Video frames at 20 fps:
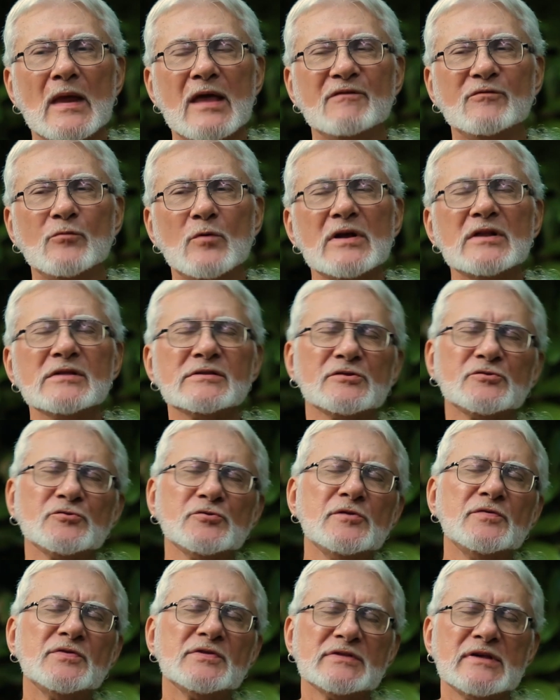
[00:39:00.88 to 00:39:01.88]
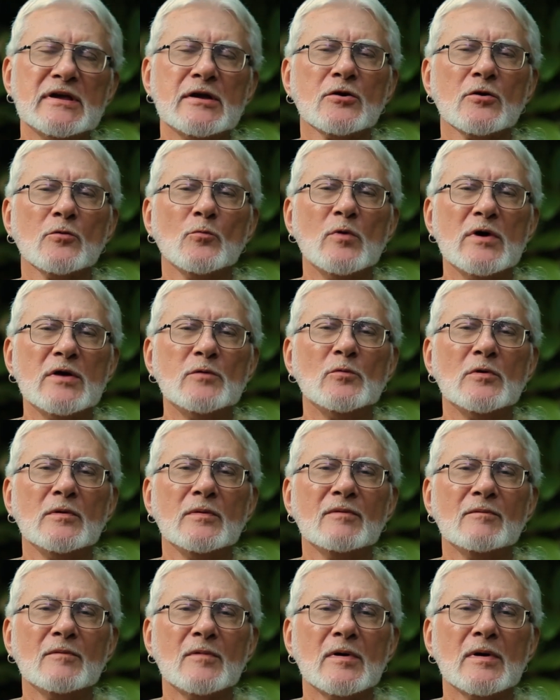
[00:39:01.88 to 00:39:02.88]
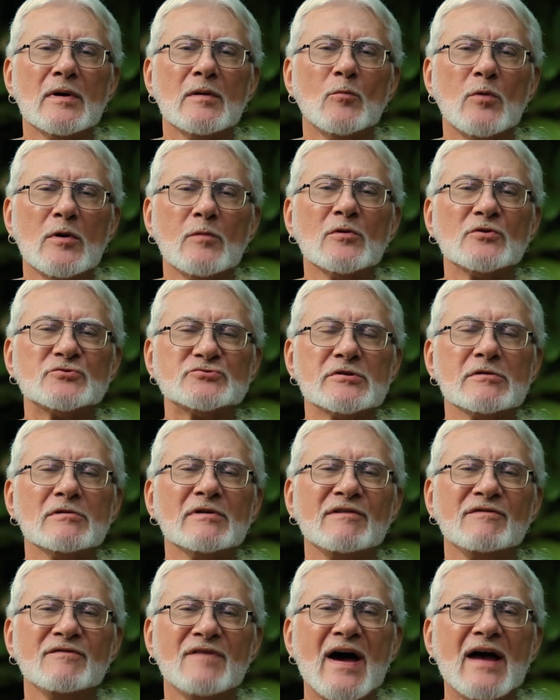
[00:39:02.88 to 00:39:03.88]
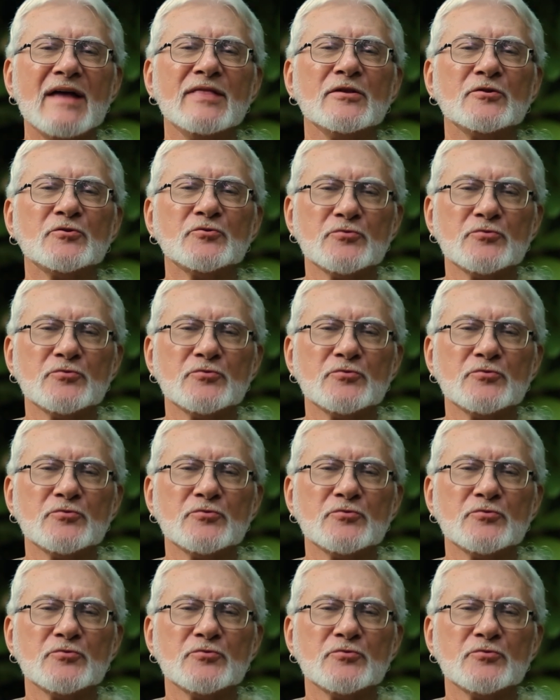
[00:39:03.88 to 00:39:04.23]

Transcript: If one is a truth seeker, one will generally find the